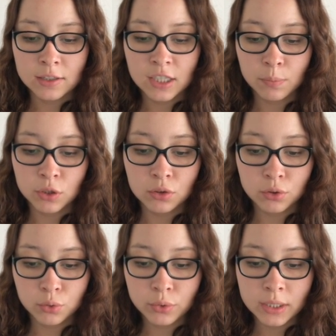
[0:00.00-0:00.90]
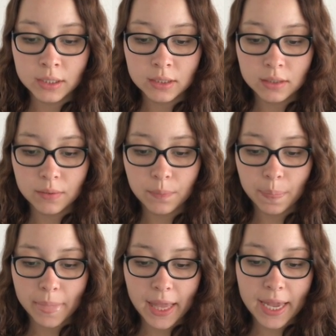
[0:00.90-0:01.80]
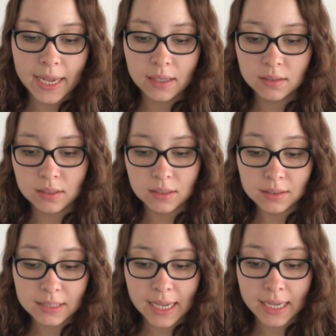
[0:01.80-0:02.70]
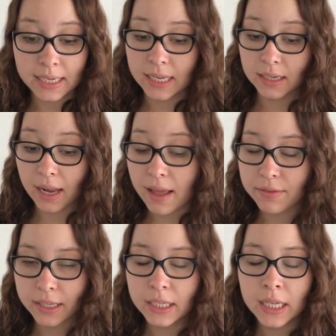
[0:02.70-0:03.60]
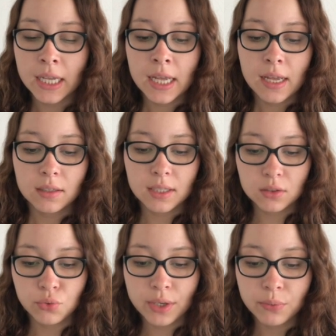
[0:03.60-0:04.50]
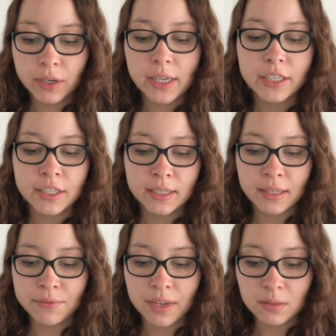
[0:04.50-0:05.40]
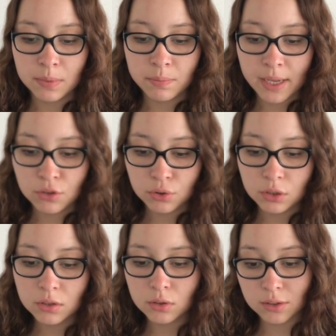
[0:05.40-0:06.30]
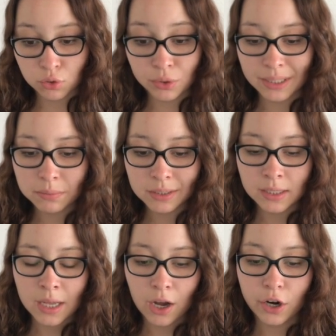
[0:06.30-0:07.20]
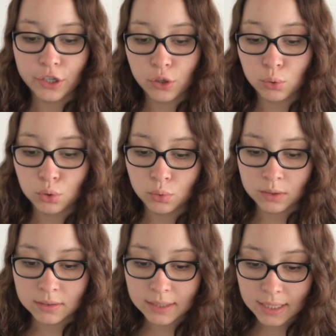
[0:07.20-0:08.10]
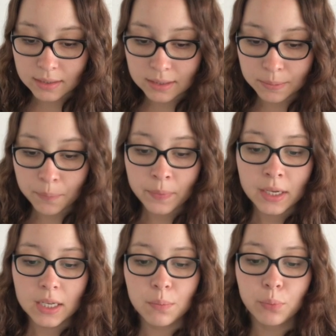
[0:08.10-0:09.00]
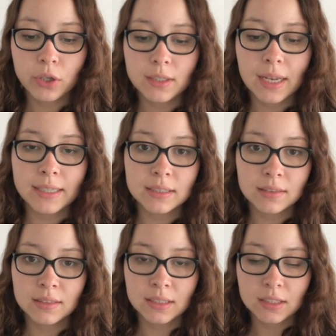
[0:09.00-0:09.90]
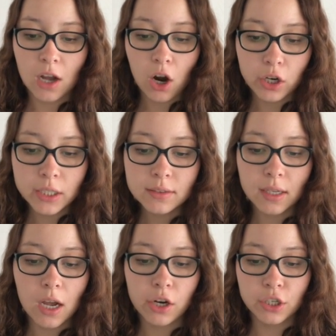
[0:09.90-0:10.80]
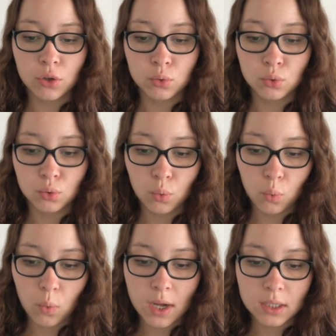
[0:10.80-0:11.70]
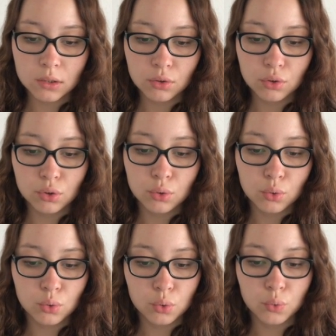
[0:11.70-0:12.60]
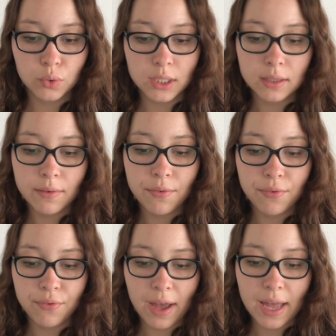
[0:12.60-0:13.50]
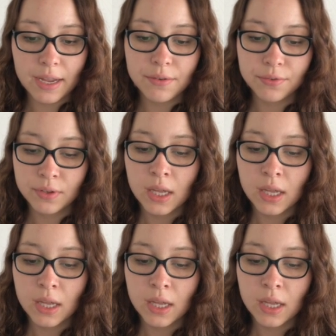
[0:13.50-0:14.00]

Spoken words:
chapters 3, 8, 10, and 11, the trade-related investment measures, the TRIMs, Article 2 and 6, import licensing art, Articles 1, 2, 3, 5,